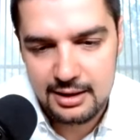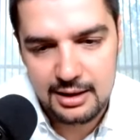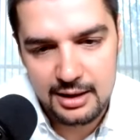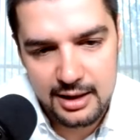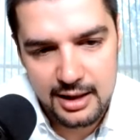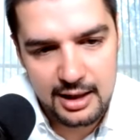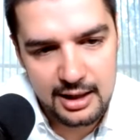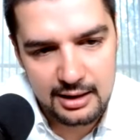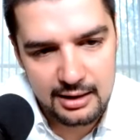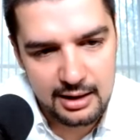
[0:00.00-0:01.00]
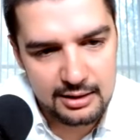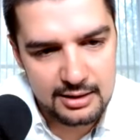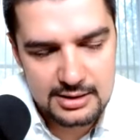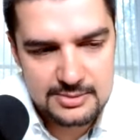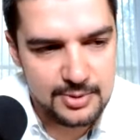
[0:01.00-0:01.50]

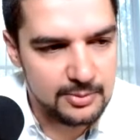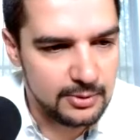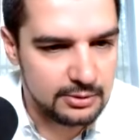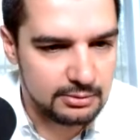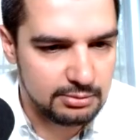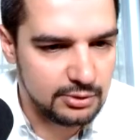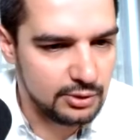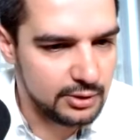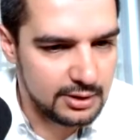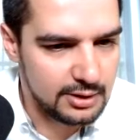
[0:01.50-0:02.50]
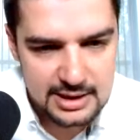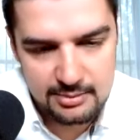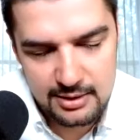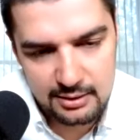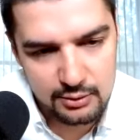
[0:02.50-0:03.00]
and there's people doing the
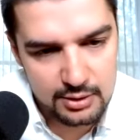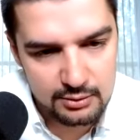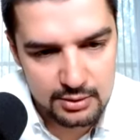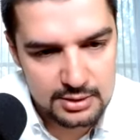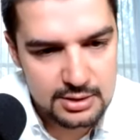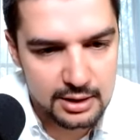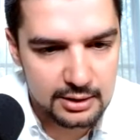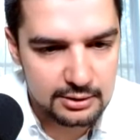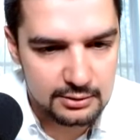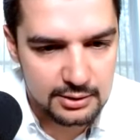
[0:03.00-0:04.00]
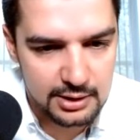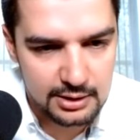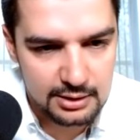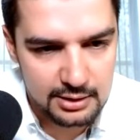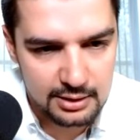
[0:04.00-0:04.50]
same thing we're trying to do
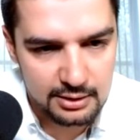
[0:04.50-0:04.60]
here,